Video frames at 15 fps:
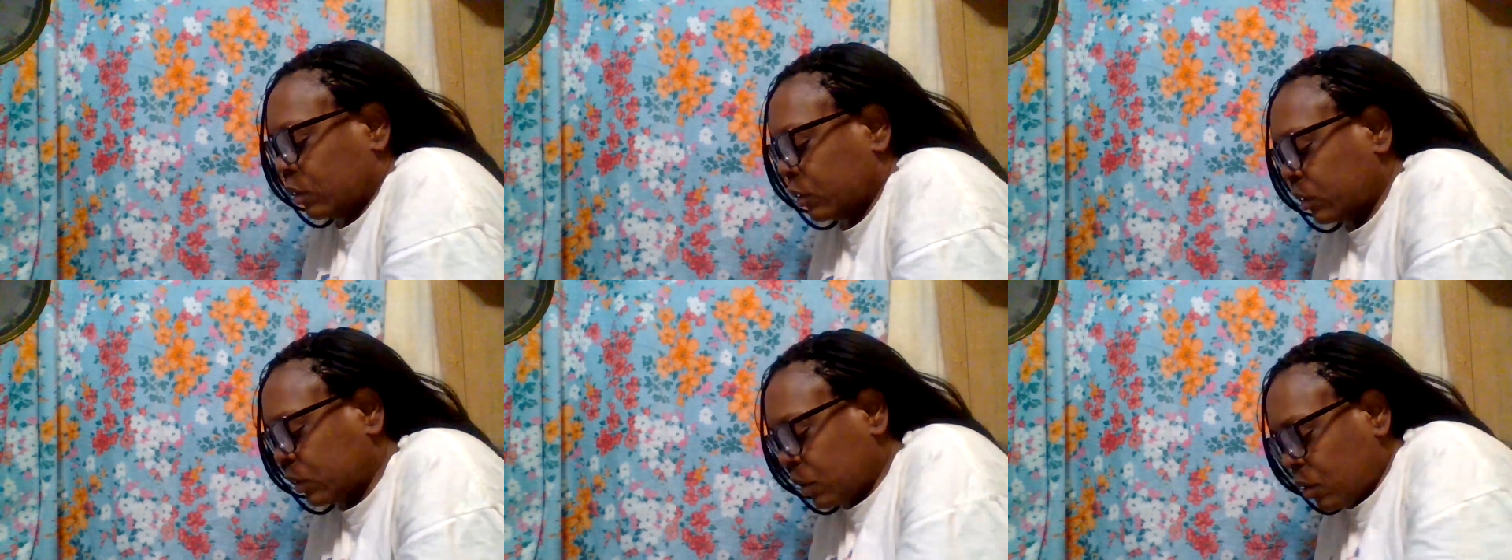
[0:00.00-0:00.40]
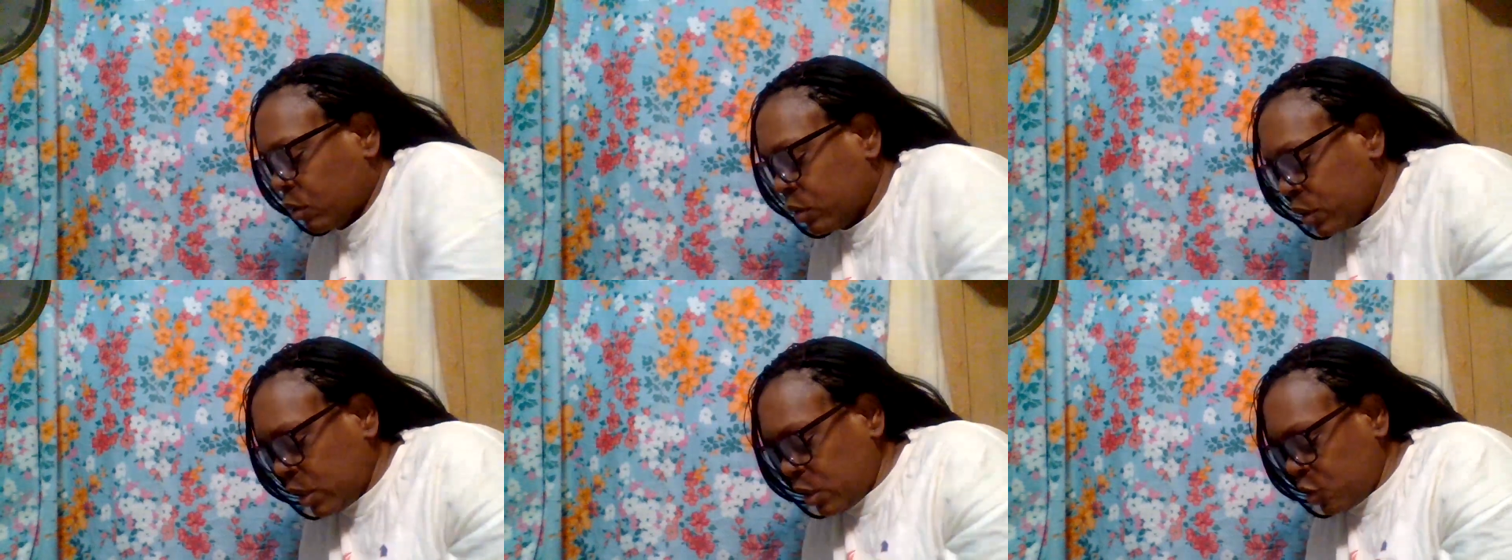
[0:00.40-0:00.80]
So
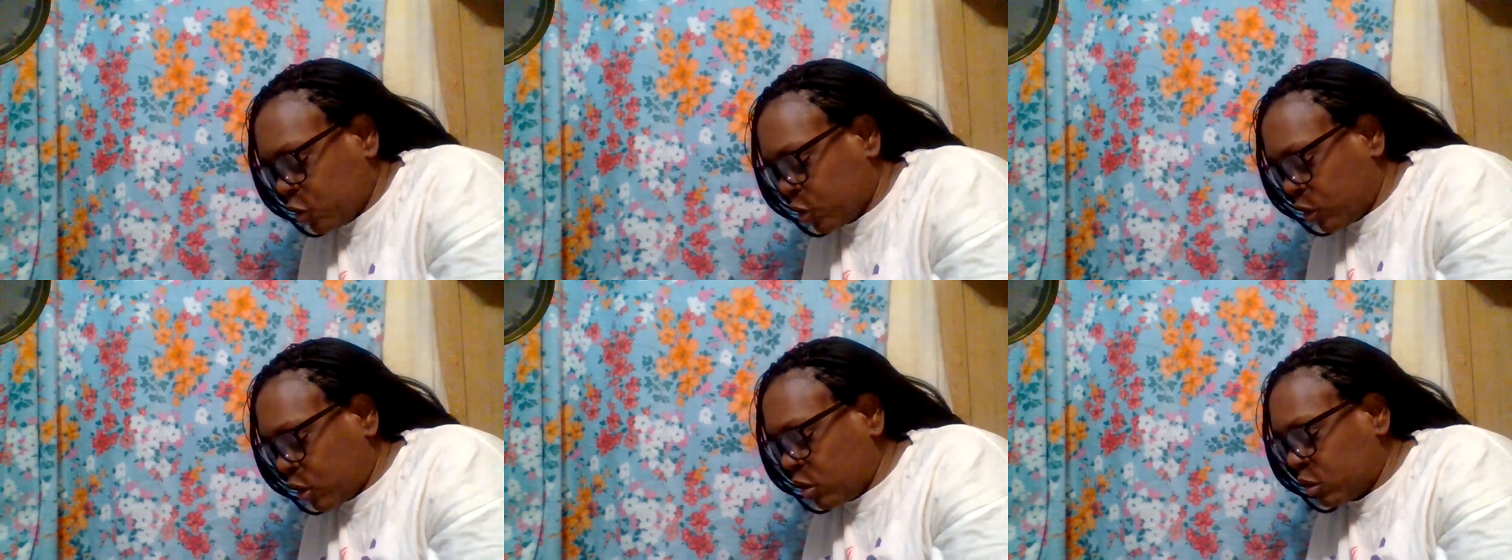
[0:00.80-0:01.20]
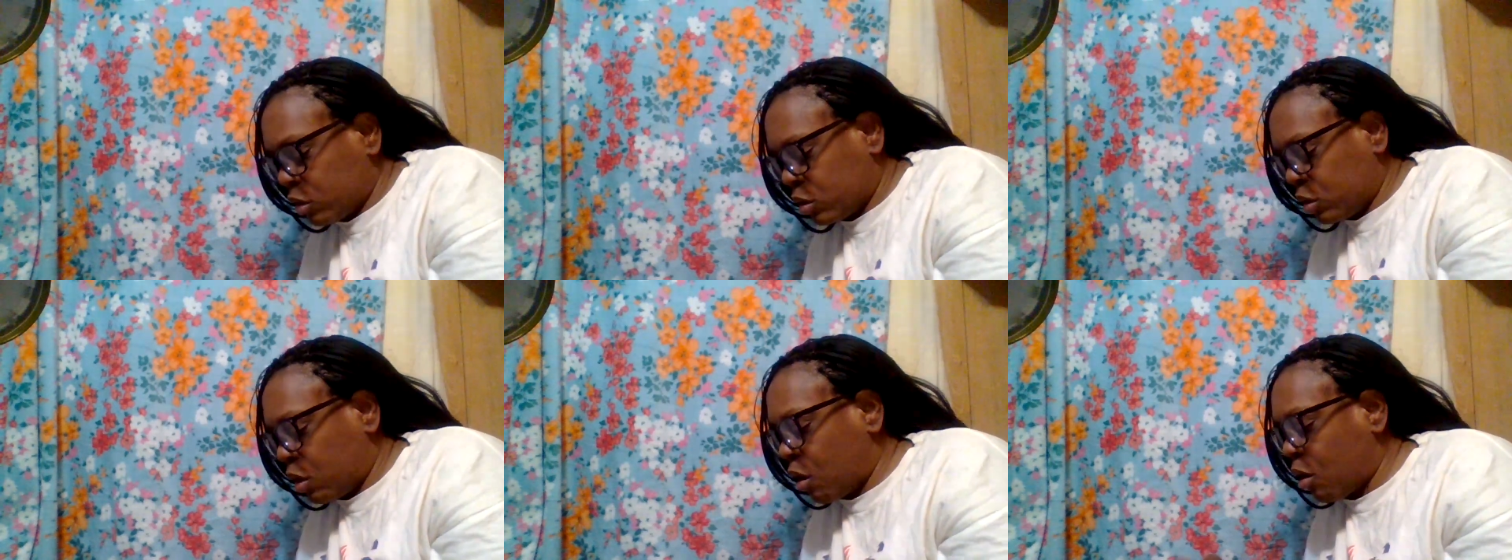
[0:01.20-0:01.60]
these
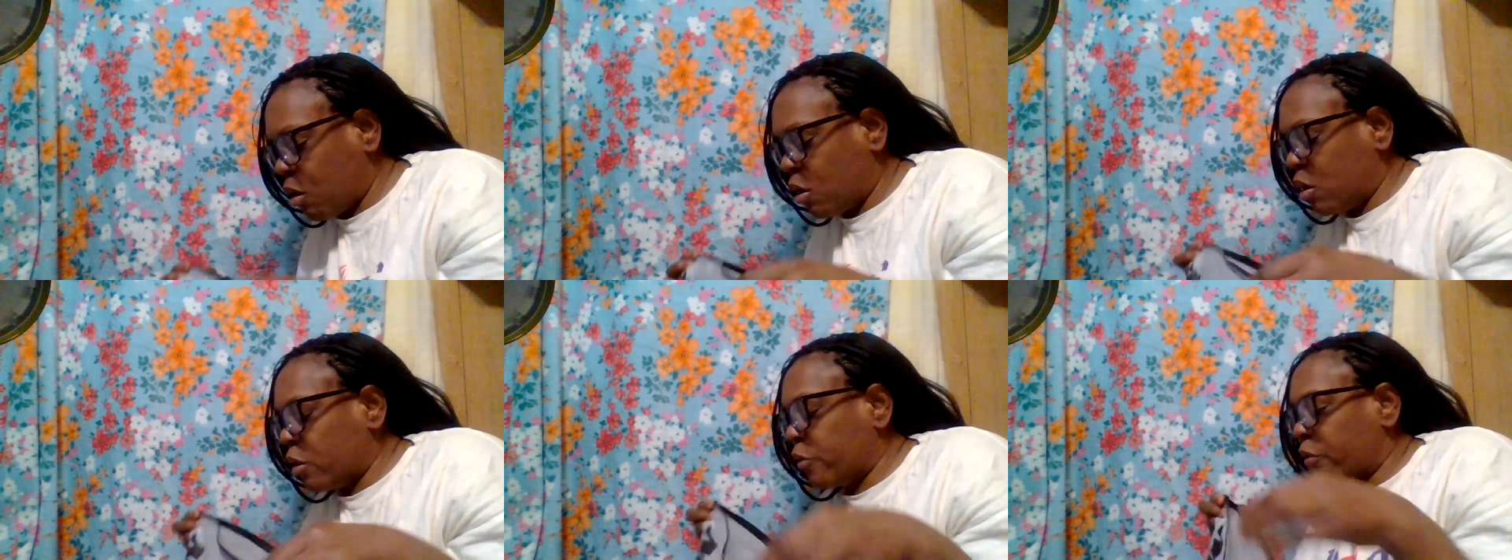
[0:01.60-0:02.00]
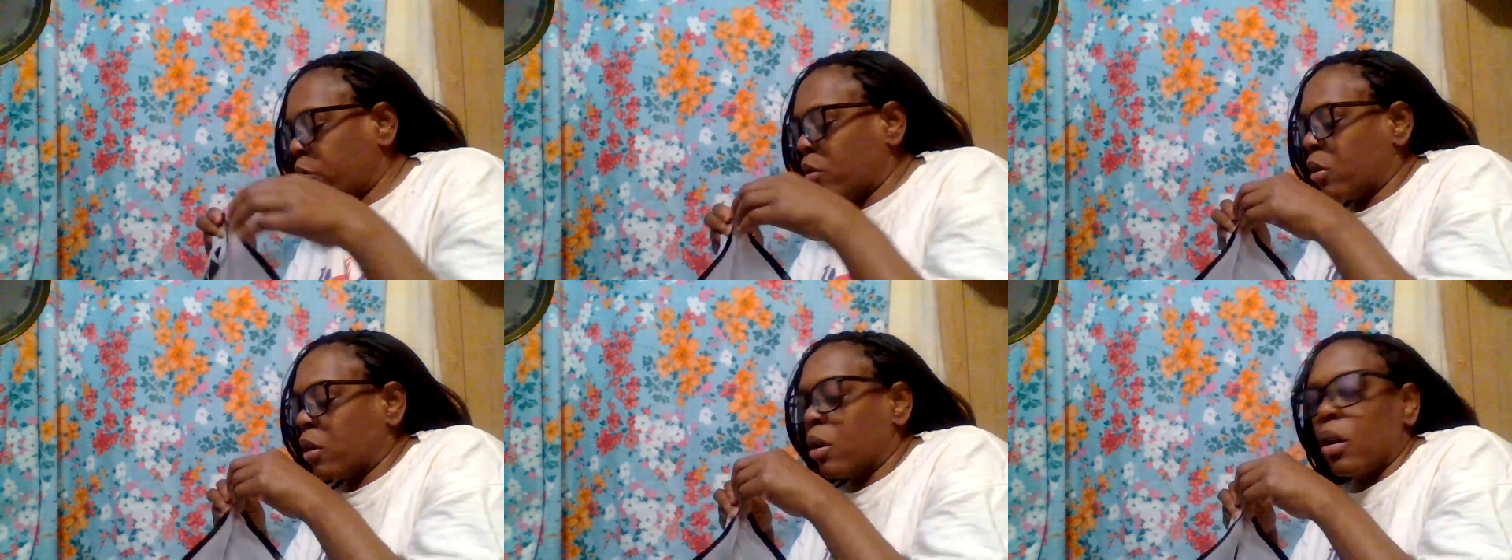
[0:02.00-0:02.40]
shirts are
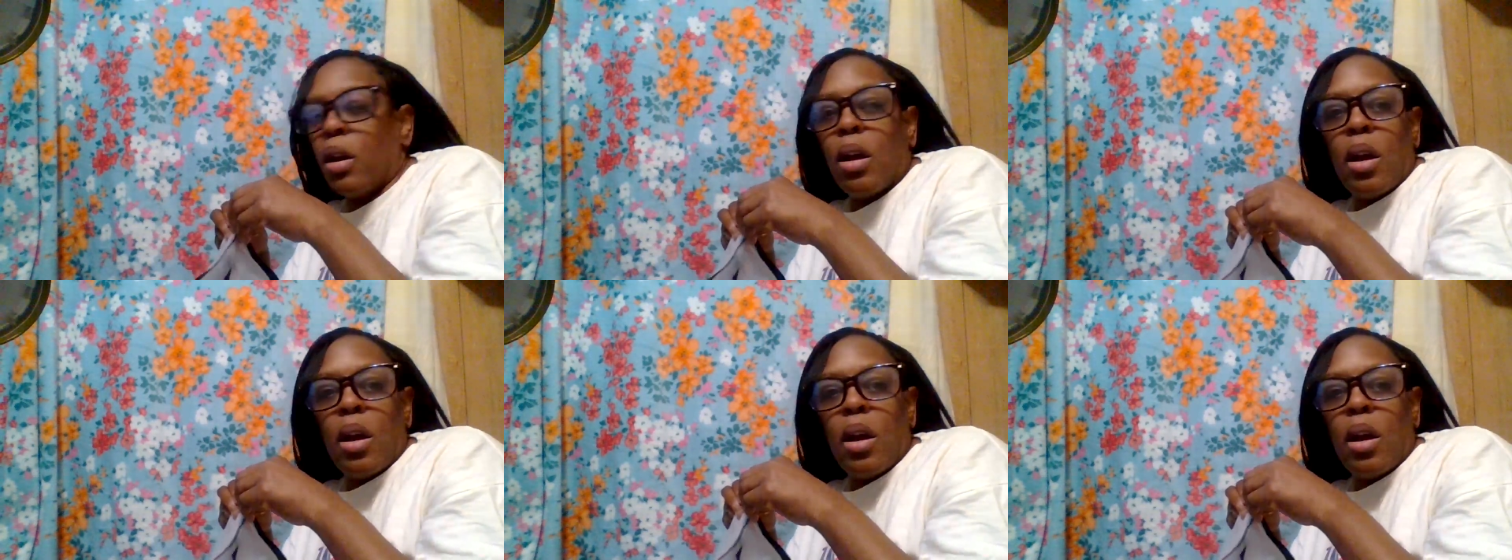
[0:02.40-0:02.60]
for